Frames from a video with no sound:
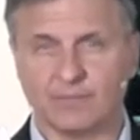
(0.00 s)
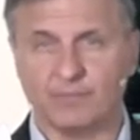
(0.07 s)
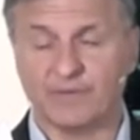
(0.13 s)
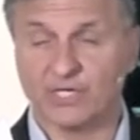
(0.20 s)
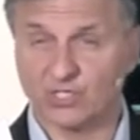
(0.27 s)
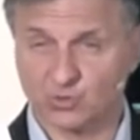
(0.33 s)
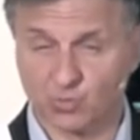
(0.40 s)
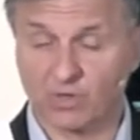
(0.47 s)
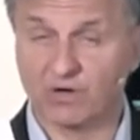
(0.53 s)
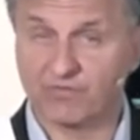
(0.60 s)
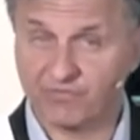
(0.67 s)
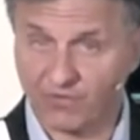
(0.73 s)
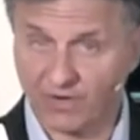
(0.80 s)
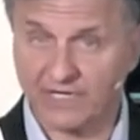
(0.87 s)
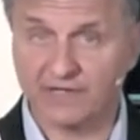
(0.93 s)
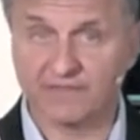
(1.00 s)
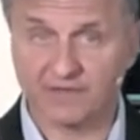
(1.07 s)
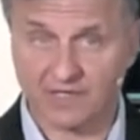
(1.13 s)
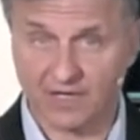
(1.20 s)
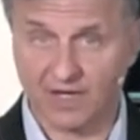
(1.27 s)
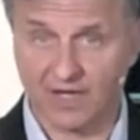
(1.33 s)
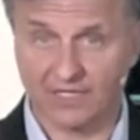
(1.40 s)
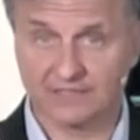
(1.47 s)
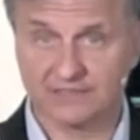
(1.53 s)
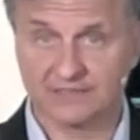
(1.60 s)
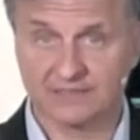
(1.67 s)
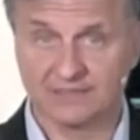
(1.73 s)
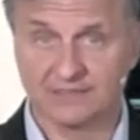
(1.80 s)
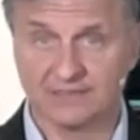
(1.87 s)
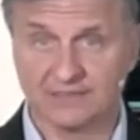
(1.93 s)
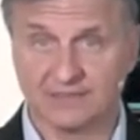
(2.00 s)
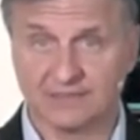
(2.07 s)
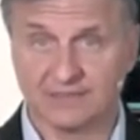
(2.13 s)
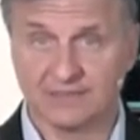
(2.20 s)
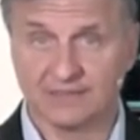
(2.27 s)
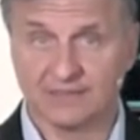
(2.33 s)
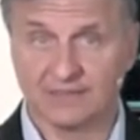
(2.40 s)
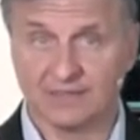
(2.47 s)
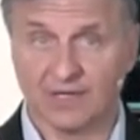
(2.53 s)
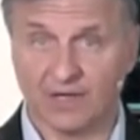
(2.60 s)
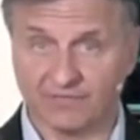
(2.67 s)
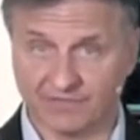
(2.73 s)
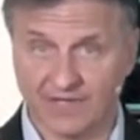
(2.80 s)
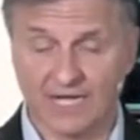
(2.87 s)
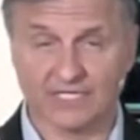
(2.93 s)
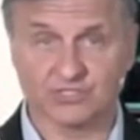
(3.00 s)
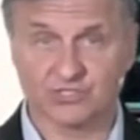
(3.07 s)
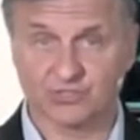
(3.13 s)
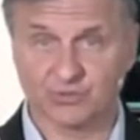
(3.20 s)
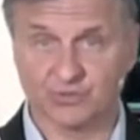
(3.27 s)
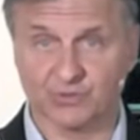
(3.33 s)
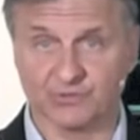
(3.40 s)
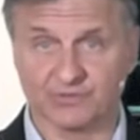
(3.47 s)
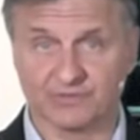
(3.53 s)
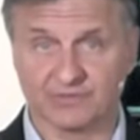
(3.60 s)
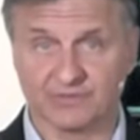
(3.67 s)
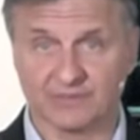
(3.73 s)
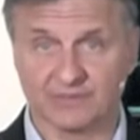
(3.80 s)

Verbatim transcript: because we're afraid of the cost of God's truth?